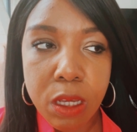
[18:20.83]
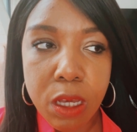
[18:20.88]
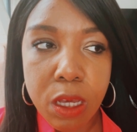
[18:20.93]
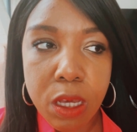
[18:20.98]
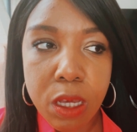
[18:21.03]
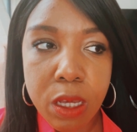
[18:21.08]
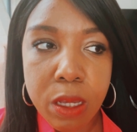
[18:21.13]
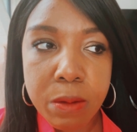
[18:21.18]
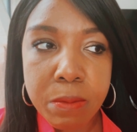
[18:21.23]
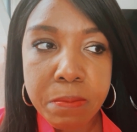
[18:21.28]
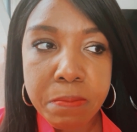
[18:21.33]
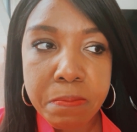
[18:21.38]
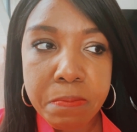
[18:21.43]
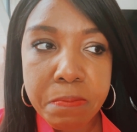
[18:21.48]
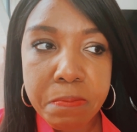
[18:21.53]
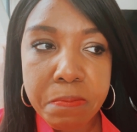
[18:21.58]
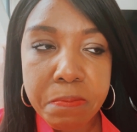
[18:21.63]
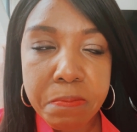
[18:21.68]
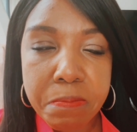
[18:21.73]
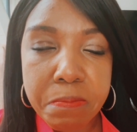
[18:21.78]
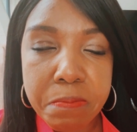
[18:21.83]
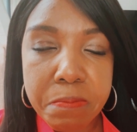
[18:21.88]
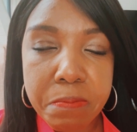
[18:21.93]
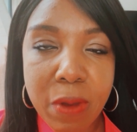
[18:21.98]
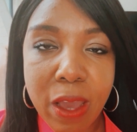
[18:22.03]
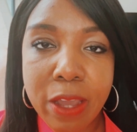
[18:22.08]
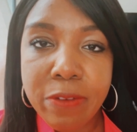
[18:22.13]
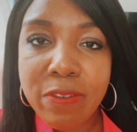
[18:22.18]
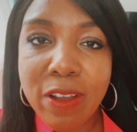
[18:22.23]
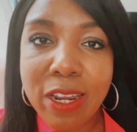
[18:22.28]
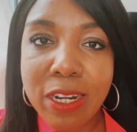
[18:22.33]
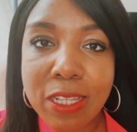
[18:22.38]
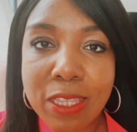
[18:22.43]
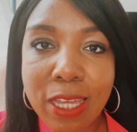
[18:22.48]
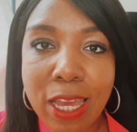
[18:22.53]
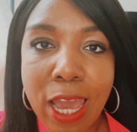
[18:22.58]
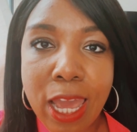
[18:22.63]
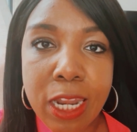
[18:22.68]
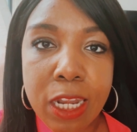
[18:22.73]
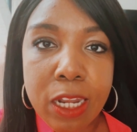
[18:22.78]
Um, I find it
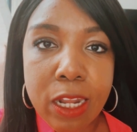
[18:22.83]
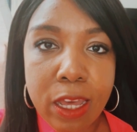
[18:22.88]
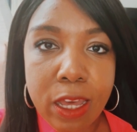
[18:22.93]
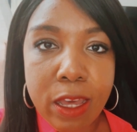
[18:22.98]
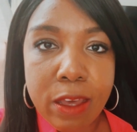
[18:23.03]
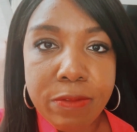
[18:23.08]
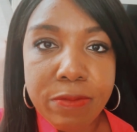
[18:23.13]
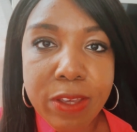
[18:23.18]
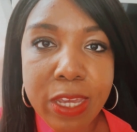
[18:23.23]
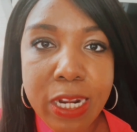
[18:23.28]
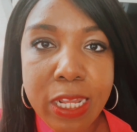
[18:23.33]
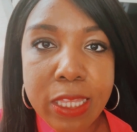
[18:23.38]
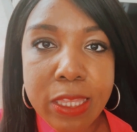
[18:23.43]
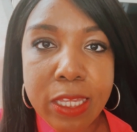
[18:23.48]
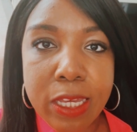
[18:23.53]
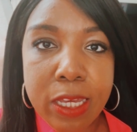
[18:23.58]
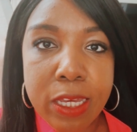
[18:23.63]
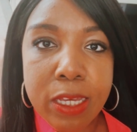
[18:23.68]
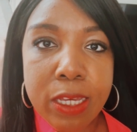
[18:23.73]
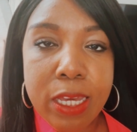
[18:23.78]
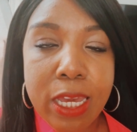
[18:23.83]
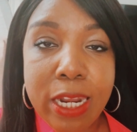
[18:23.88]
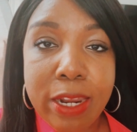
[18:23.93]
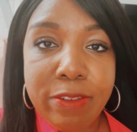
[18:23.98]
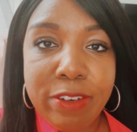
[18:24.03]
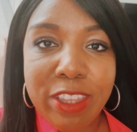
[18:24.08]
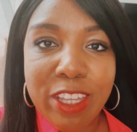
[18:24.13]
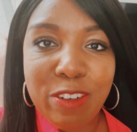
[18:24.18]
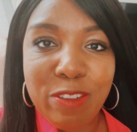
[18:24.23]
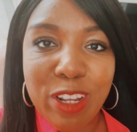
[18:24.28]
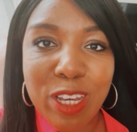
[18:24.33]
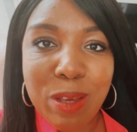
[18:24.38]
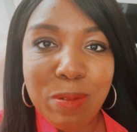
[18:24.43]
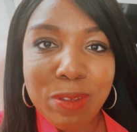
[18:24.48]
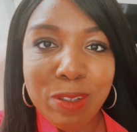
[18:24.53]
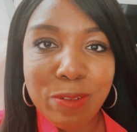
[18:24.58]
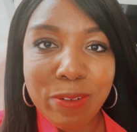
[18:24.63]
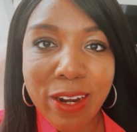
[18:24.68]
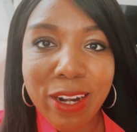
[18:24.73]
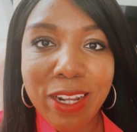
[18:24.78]
that I love anything and everything when it comes
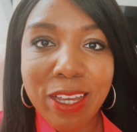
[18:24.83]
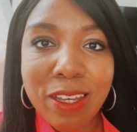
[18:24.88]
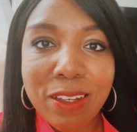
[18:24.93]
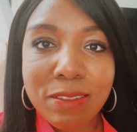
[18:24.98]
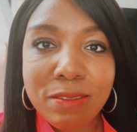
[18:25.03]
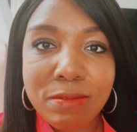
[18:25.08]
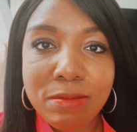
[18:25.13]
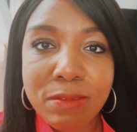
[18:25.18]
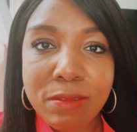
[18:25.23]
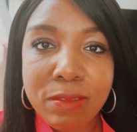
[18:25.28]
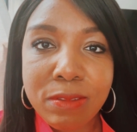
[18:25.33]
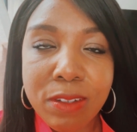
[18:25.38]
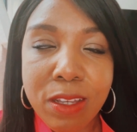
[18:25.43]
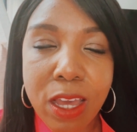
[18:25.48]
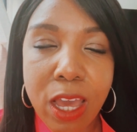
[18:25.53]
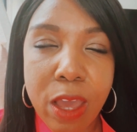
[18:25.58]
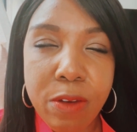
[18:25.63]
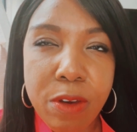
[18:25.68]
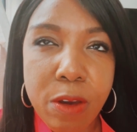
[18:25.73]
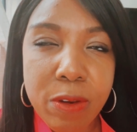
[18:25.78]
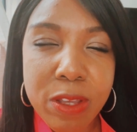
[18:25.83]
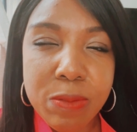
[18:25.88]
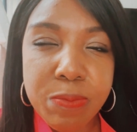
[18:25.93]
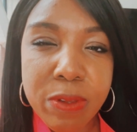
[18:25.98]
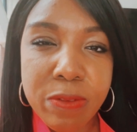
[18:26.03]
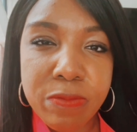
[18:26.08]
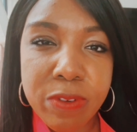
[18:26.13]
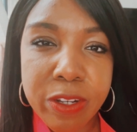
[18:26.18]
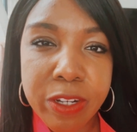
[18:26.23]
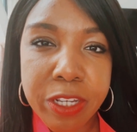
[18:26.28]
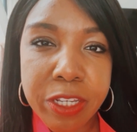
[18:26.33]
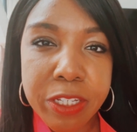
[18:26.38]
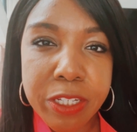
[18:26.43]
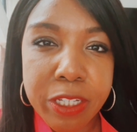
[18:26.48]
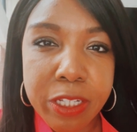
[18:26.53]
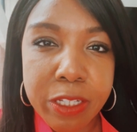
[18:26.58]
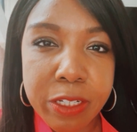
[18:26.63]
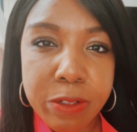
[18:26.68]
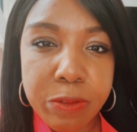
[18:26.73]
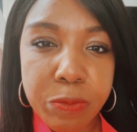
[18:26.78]
to writing. I've always been very
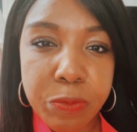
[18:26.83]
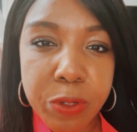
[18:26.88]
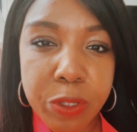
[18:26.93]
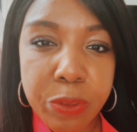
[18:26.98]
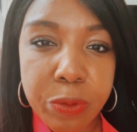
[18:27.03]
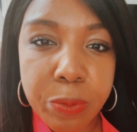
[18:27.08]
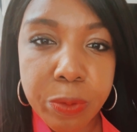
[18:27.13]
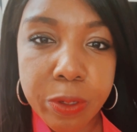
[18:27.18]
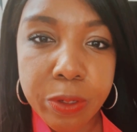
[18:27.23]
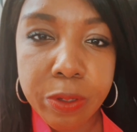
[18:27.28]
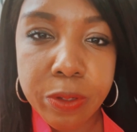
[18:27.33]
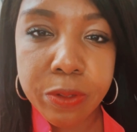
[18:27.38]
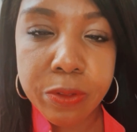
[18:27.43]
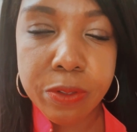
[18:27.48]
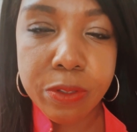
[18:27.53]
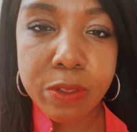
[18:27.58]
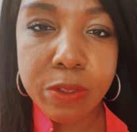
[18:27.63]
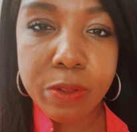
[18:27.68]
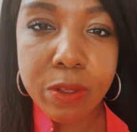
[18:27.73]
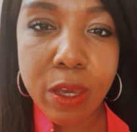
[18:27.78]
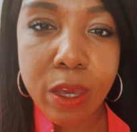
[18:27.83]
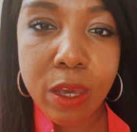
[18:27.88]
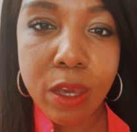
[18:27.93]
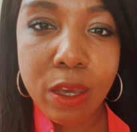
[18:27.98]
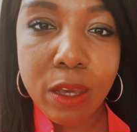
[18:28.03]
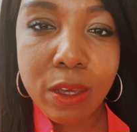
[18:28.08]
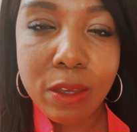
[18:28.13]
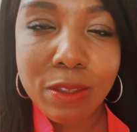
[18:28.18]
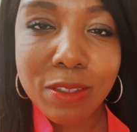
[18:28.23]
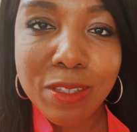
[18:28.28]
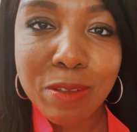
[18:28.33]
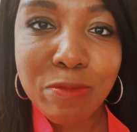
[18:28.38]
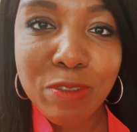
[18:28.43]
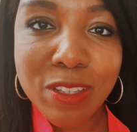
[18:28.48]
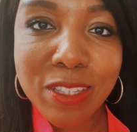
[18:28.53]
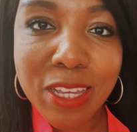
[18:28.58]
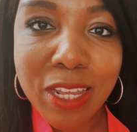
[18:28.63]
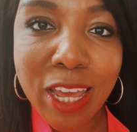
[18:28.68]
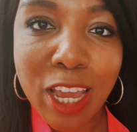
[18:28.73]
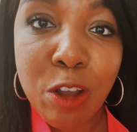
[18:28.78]
good with words. Uh, some would
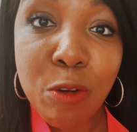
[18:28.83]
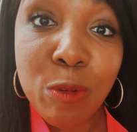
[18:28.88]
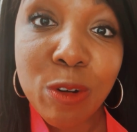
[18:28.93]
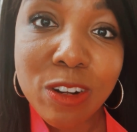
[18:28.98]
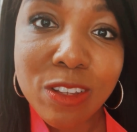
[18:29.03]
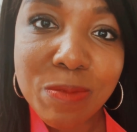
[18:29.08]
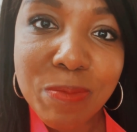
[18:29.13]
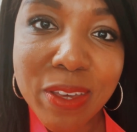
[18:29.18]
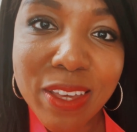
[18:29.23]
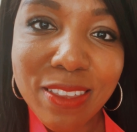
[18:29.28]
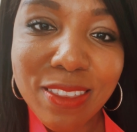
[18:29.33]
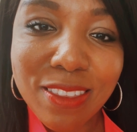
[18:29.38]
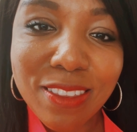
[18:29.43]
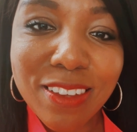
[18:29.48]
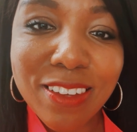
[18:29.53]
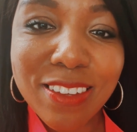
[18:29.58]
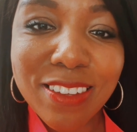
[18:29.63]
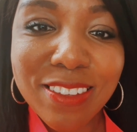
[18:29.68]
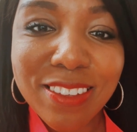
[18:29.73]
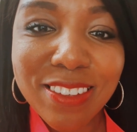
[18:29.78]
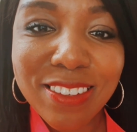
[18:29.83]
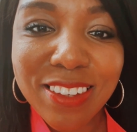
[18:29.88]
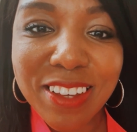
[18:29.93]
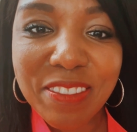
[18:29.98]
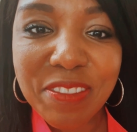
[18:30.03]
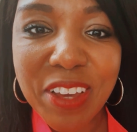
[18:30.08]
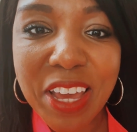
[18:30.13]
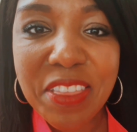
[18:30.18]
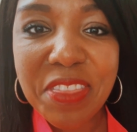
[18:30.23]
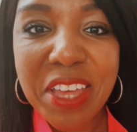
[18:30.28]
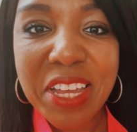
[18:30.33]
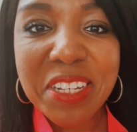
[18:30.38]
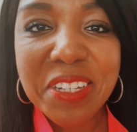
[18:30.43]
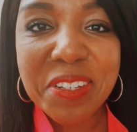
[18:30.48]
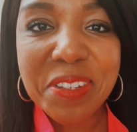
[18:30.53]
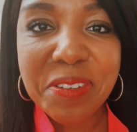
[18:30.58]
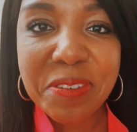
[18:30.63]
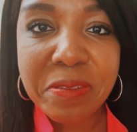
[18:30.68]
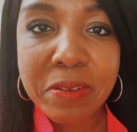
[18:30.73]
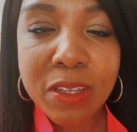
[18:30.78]
say like a wordsmith. I've gotten that
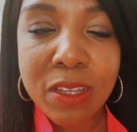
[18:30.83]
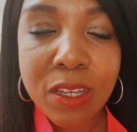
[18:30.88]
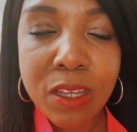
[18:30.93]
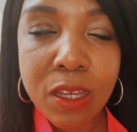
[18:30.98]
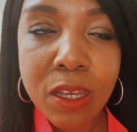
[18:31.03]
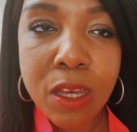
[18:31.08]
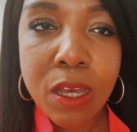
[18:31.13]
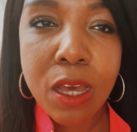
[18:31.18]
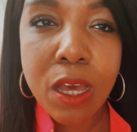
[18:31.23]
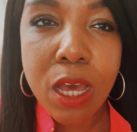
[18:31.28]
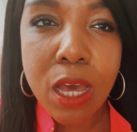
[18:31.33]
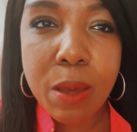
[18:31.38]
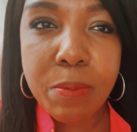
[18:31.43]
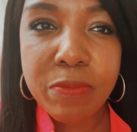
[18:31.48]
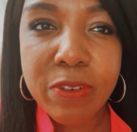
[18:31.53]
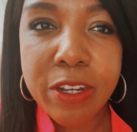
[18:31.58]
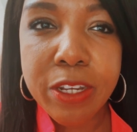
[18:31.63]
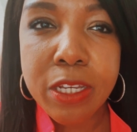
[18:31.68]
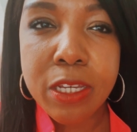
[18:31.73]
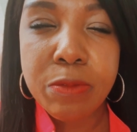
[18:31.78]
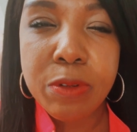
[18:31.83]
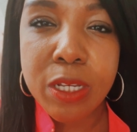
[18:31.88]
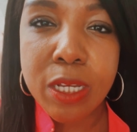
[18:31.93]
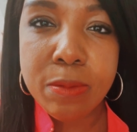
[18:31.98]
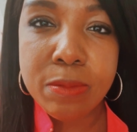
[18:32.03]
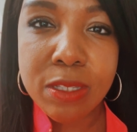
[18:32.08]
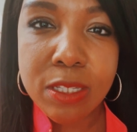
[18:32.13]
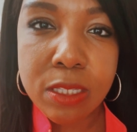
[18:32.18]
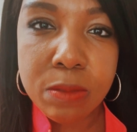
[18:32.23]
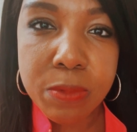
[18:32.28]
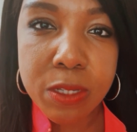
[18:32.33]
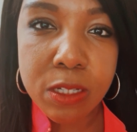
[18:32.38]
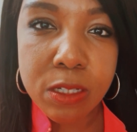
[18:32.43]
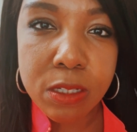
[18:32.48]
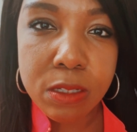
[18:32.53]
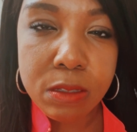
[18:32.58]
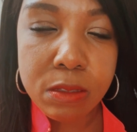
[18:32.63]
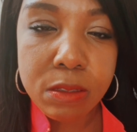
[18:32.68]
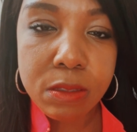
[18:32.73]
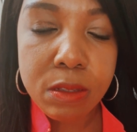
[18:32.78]
too. I'm very good when it comes to
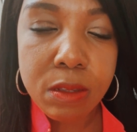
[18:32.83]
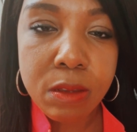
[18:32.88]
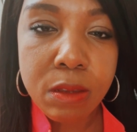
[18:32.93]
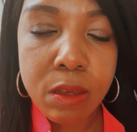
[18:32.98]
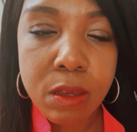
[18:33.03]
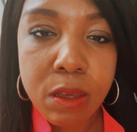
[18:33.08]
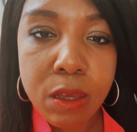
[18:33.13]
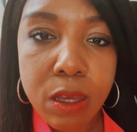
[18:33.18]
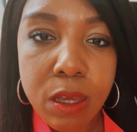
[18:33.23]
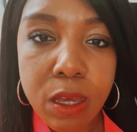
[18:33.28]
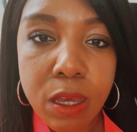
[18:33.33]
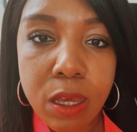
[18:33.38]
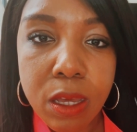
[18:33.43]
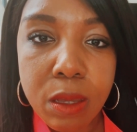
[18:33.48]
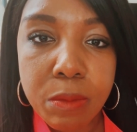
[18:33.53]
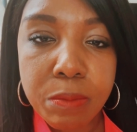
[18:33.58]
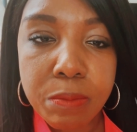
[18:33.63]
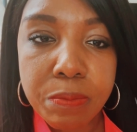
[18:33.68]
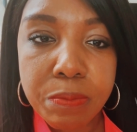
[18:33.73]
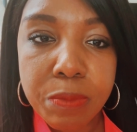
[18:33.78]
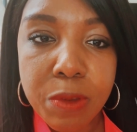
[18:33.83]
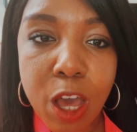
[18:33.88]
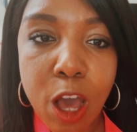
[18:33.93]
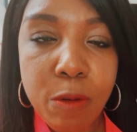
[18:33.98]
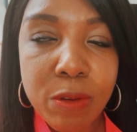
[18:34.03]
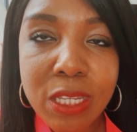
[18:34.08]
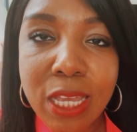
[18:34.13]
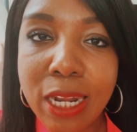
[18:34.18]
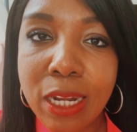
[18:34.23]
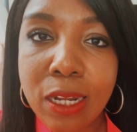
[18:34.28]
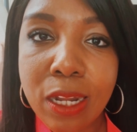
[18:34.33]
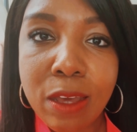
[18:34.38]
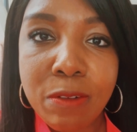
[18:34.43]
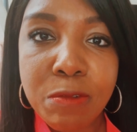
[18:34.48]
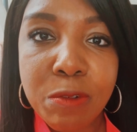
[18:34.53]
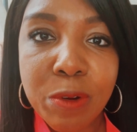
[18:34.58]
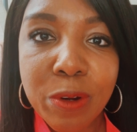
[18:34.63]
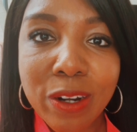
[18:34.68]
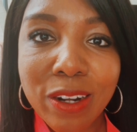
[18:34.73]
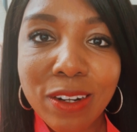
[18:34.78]
speeches. Um, I always had a love
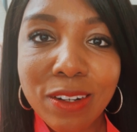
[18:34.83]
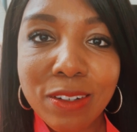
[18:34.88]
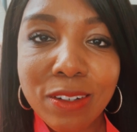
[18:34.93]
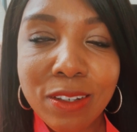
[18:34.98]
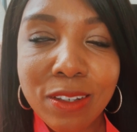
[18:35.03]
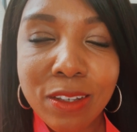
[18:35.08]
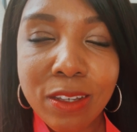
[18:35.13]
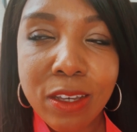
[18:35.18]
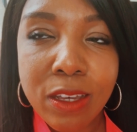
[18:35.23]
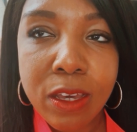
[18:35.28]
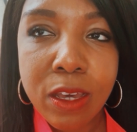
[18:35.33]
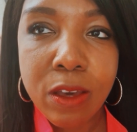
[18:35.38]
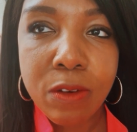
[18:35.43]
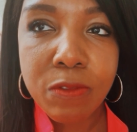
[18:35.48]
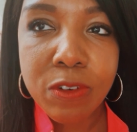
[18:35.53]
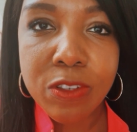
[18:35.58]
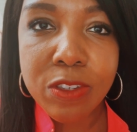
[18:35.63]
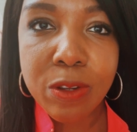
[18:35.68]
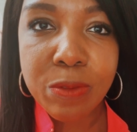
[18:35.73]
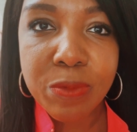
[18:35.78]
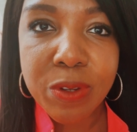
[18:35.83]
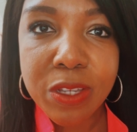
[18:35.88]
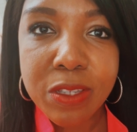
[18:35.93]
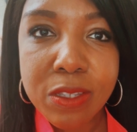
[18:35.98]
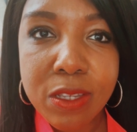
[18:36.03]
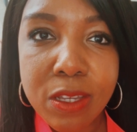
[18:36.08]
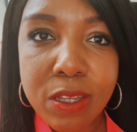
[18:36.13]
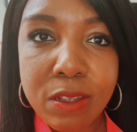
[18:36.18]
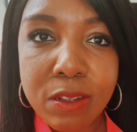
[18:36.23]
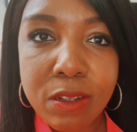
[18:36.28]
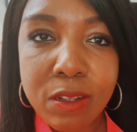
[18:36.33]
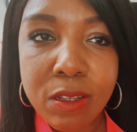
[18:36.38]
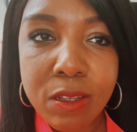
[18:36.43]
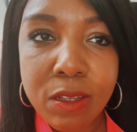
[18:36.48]
for it. For some reason,